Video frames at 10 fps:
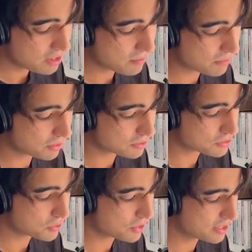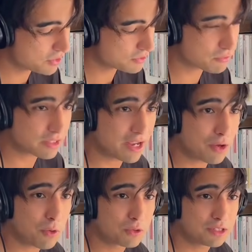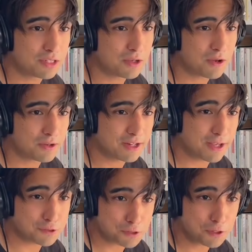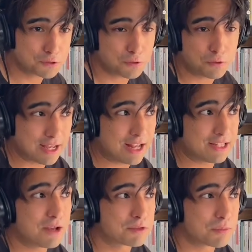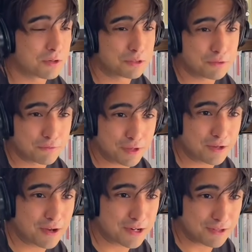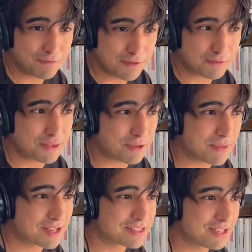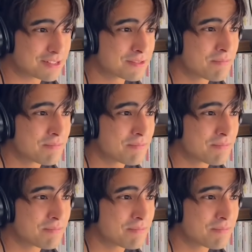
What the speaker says: because you cannot rely only on a judge or a language model to figure out if everything makes sense.